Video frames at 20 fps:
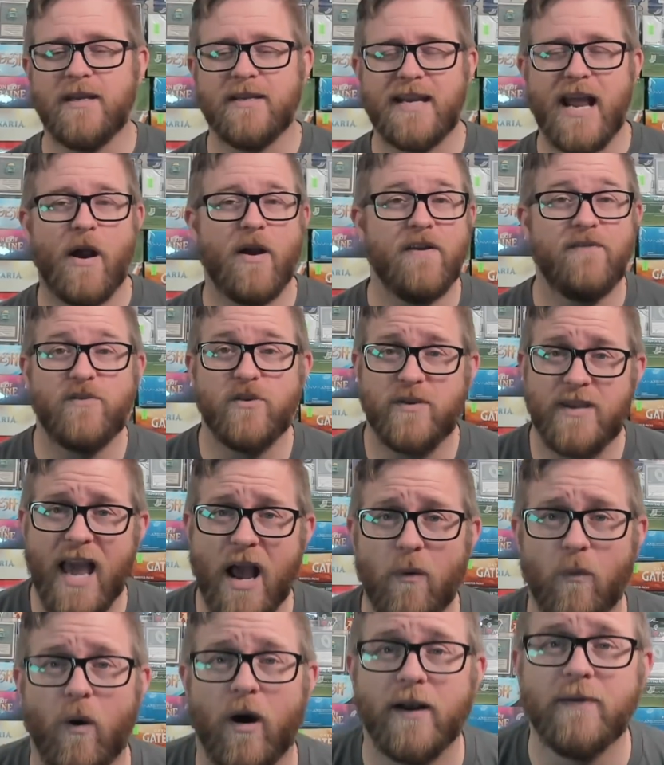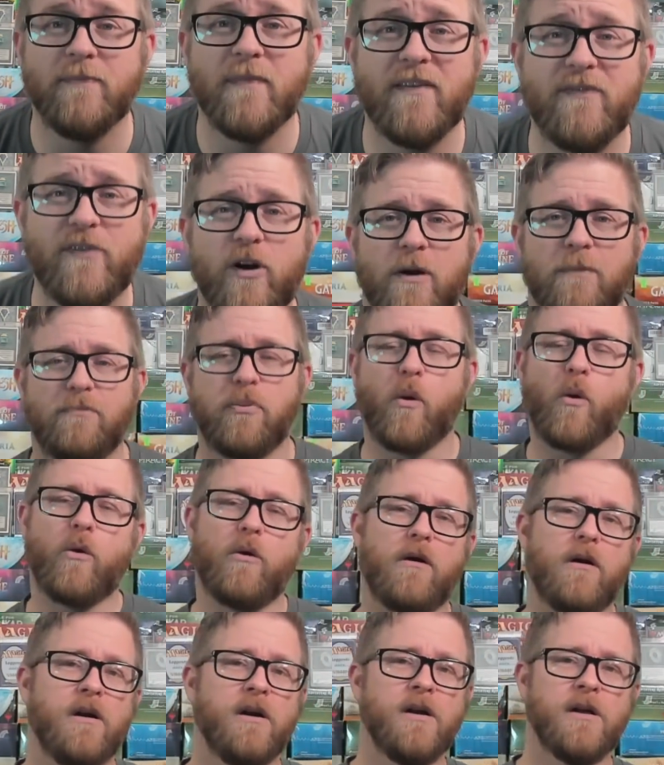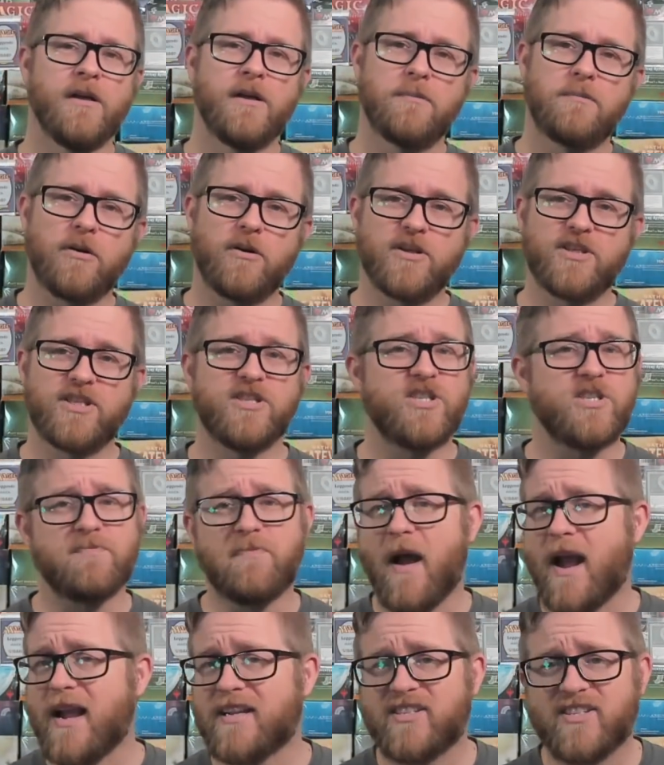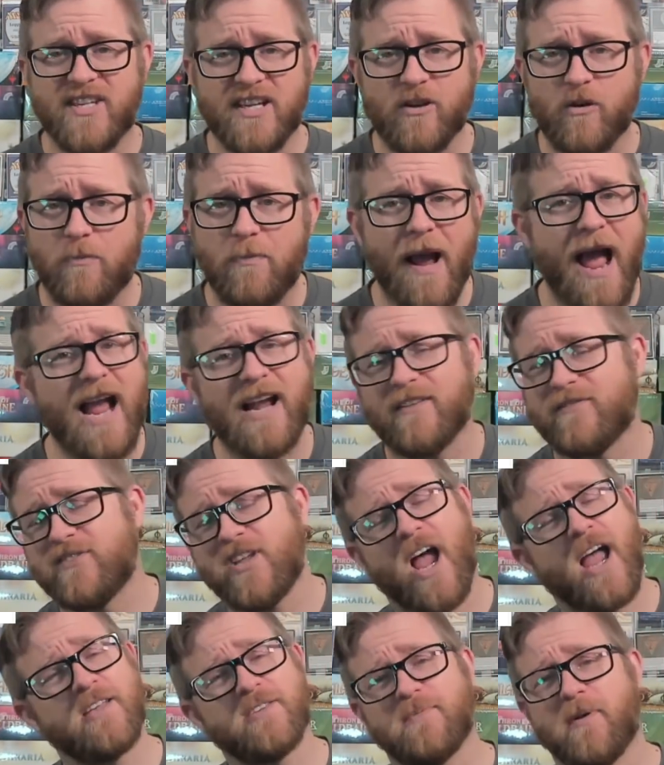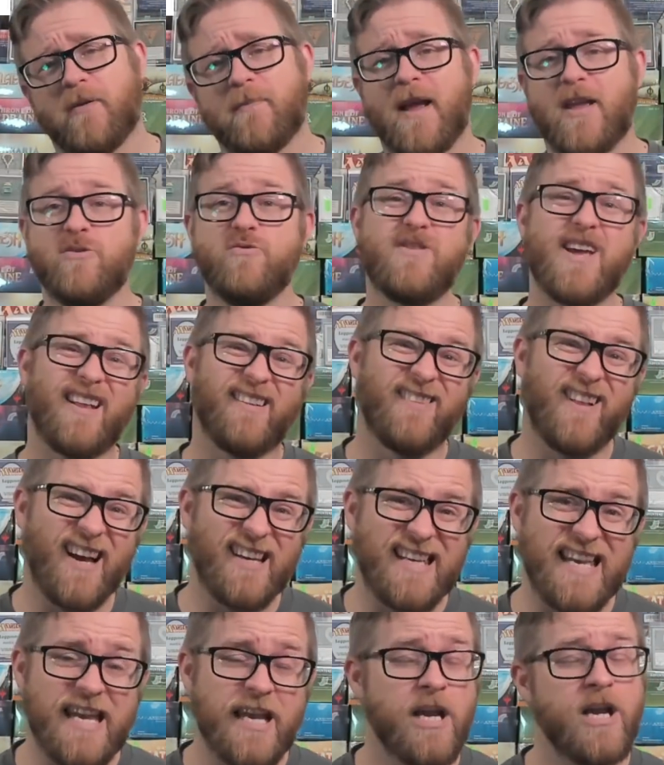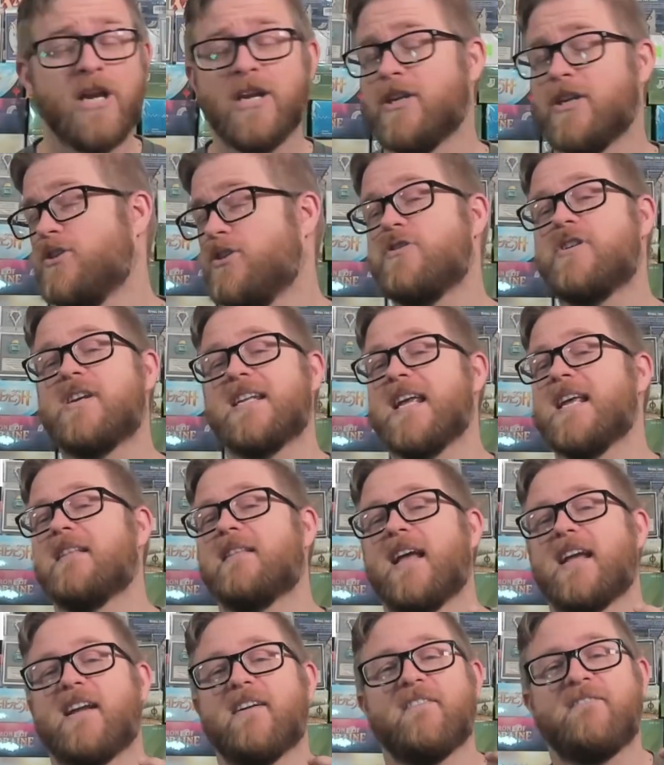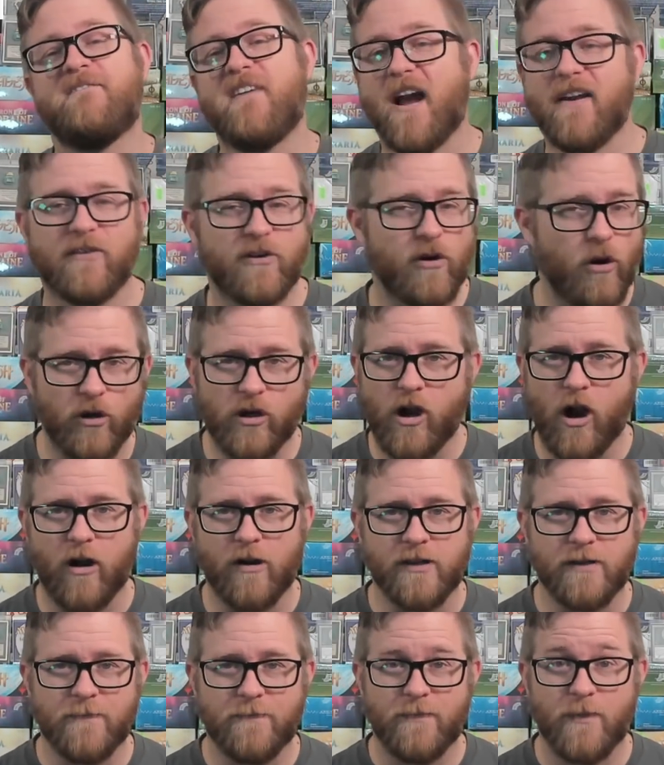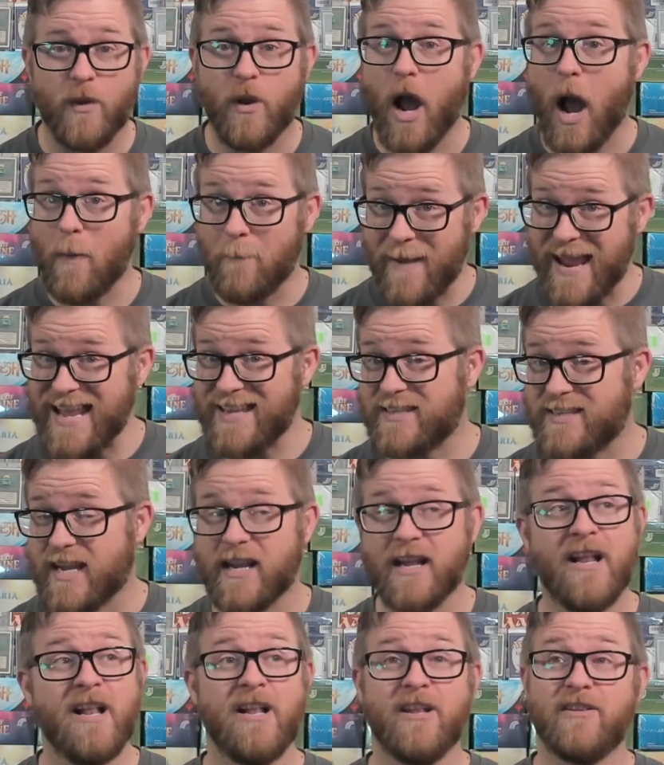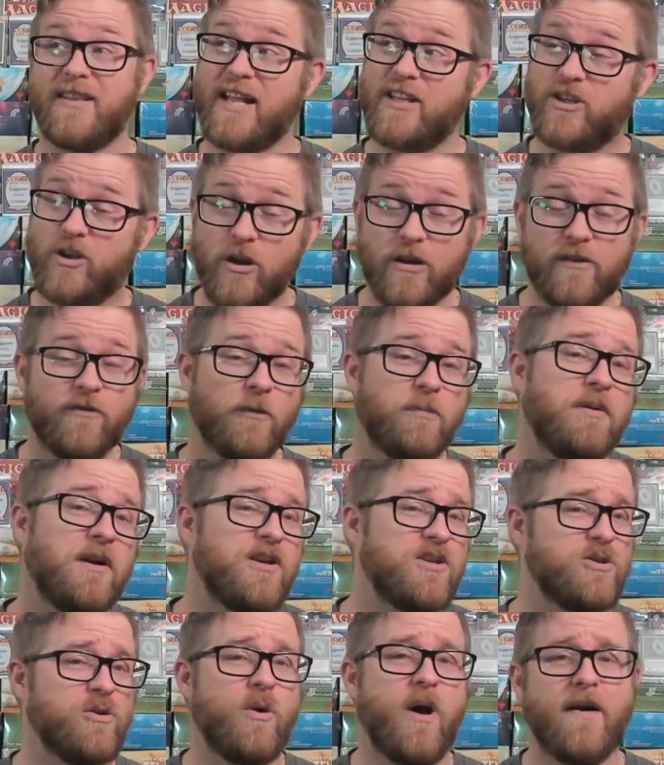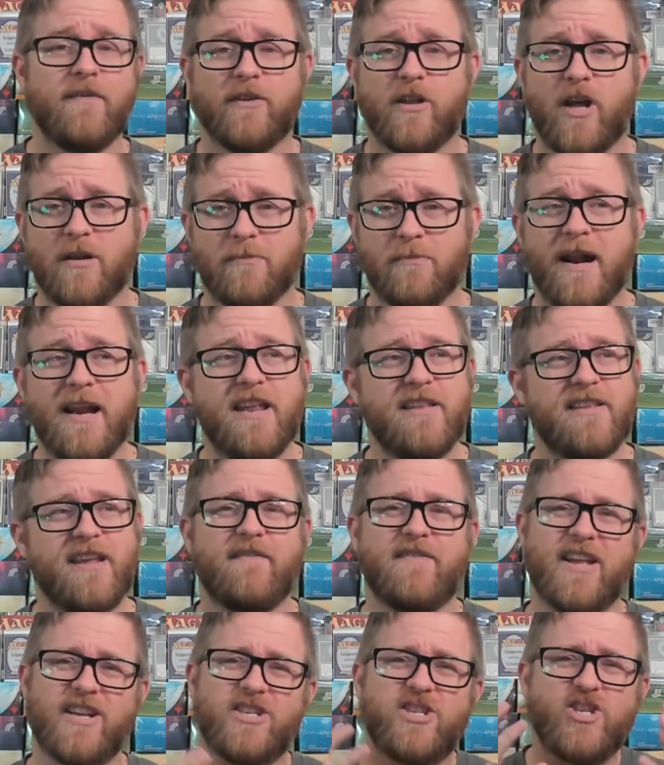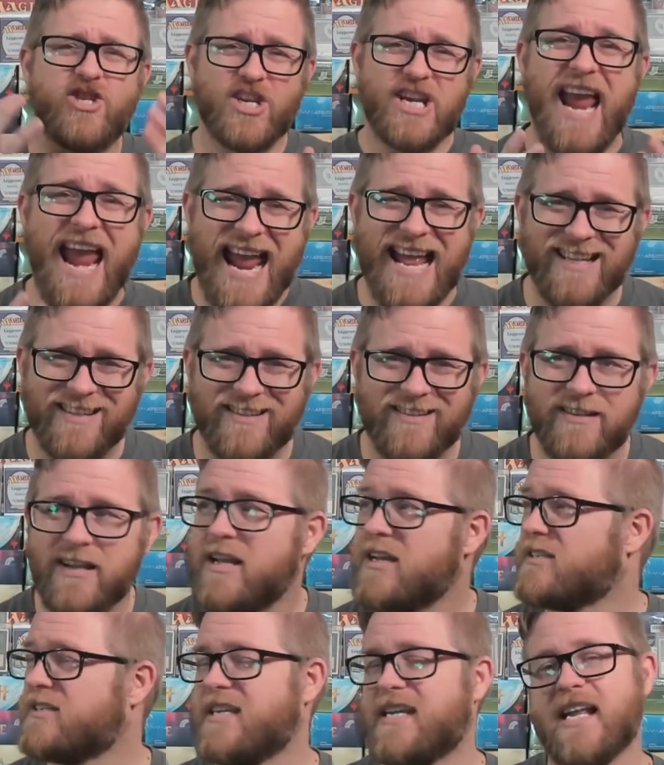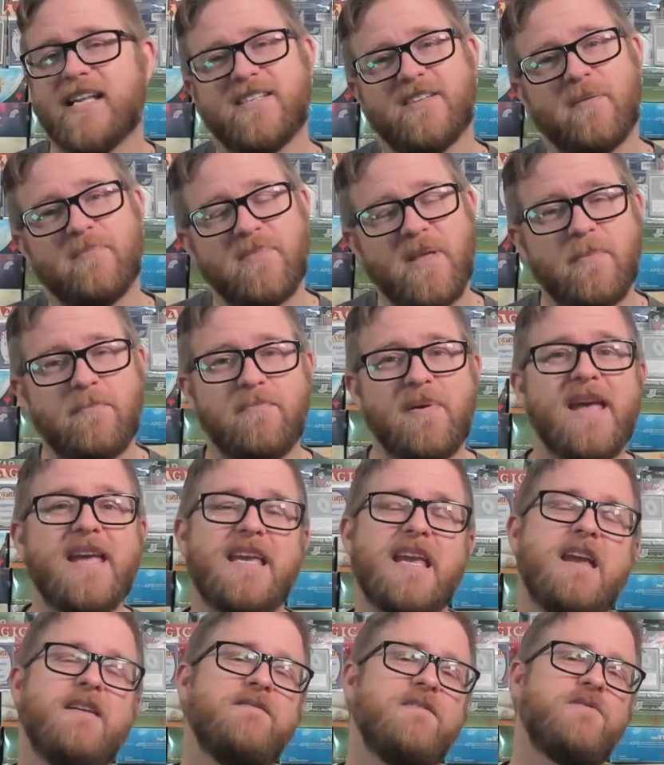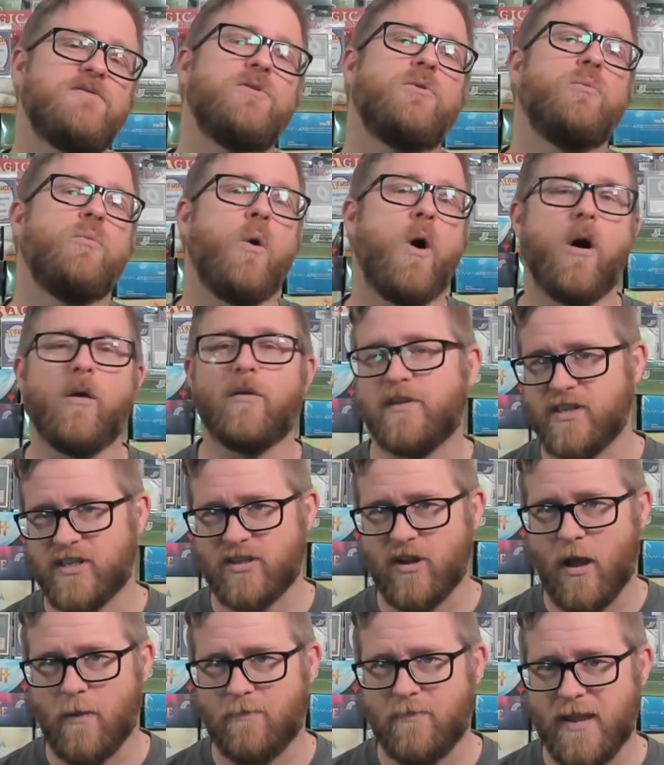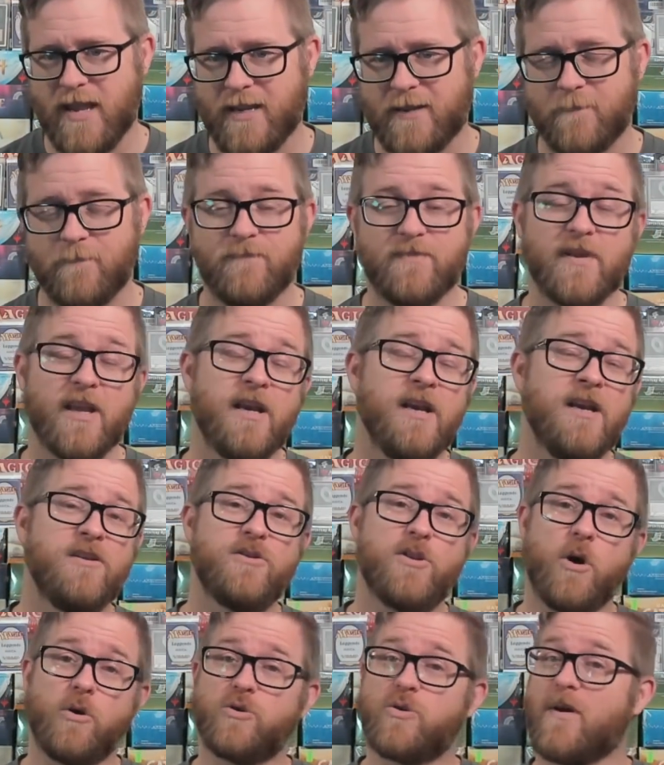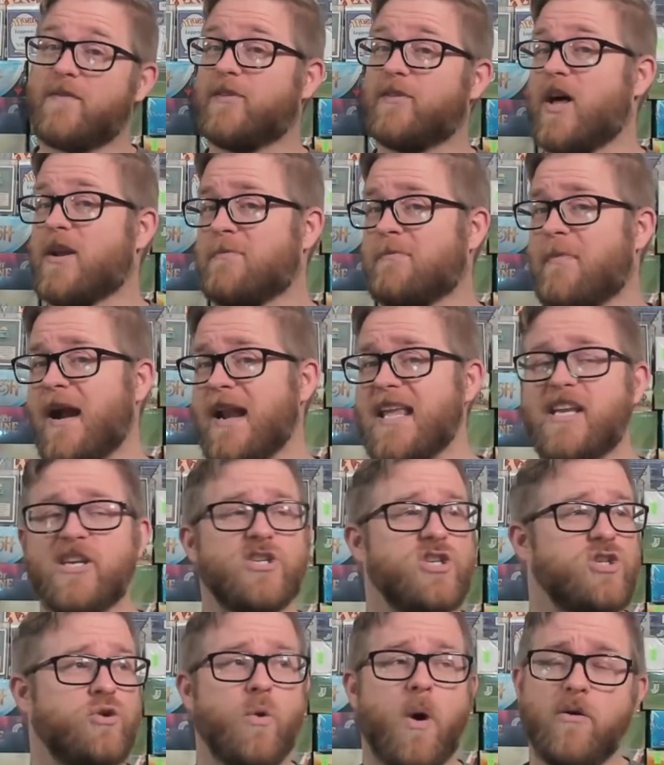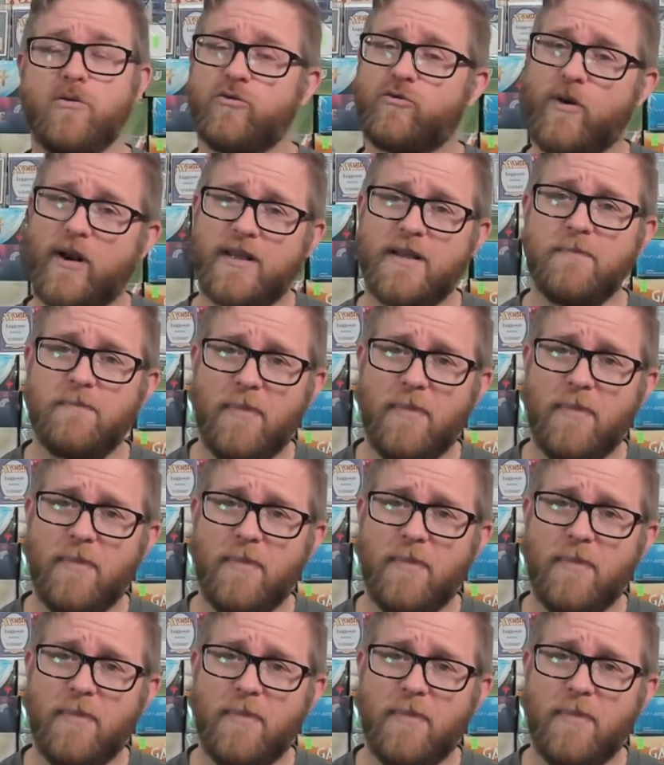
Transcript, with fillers: Now, if you get one, if you're a poor person just buying a single pack of Time Power man and you get lucky, you could hit like $500 card. Amazing. That's good for players who don't have a lot of money to have that chance to get something big, even if their wallet is not big. Those who have a lot of money can just go out and directly